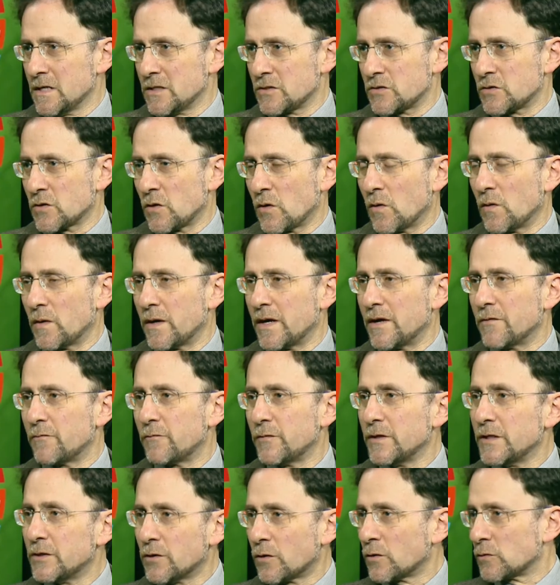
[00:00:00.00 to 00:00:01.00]
So if
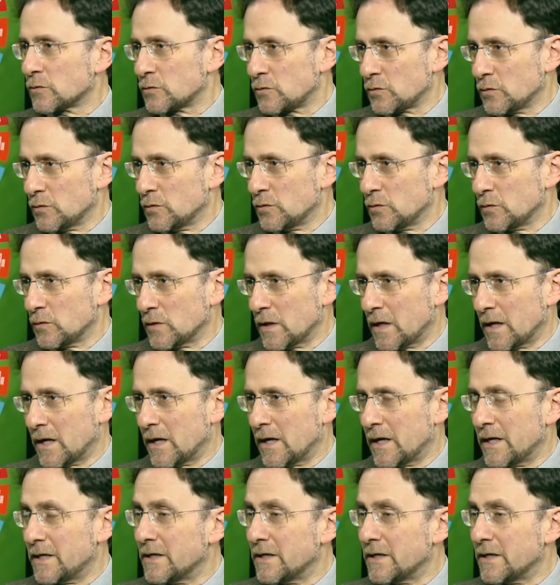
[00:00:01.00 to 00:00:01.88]
we don't do uh,